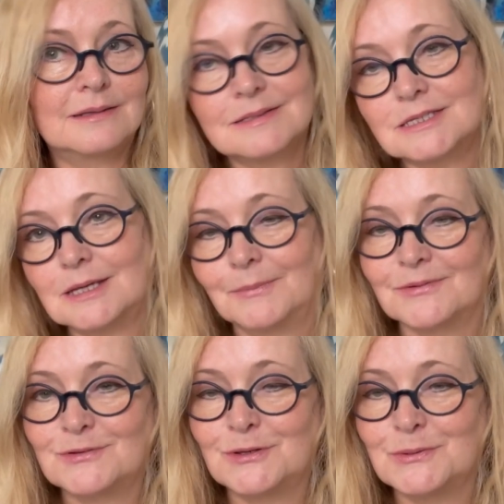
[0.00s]
some
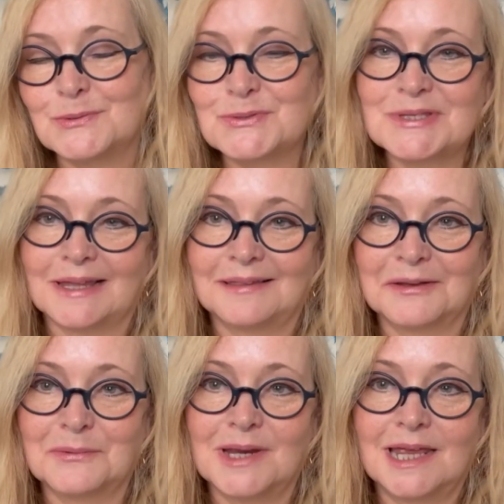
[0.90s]
of you said the
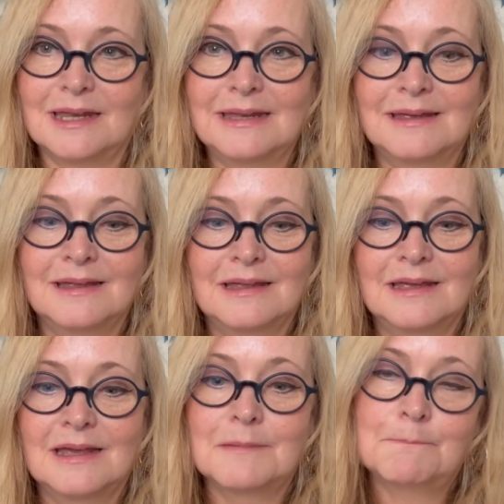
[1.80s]
green.
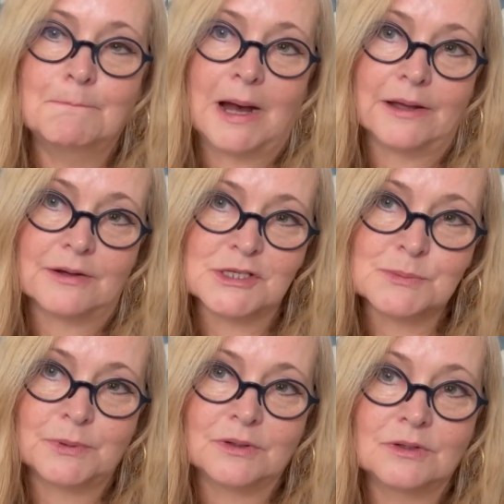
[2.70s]
My
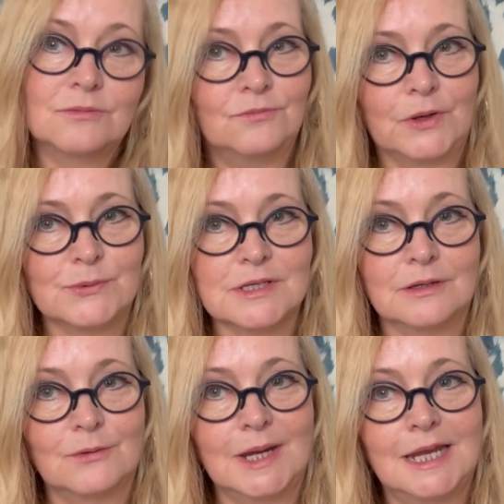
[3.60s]
husband voted
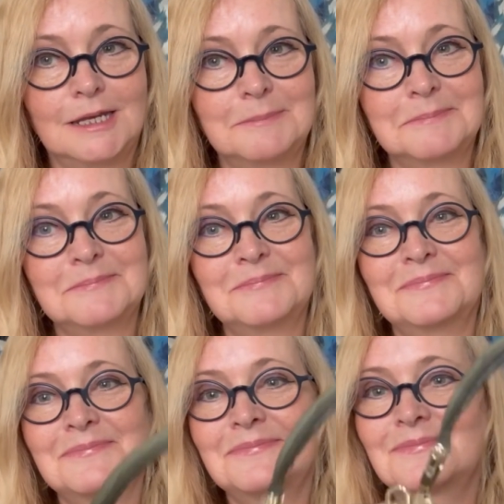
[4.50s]
green,
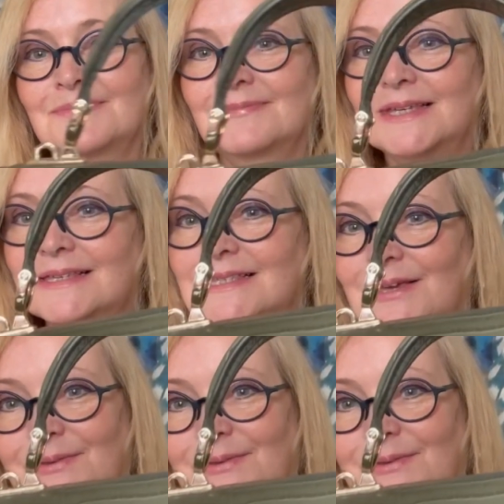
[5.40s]
so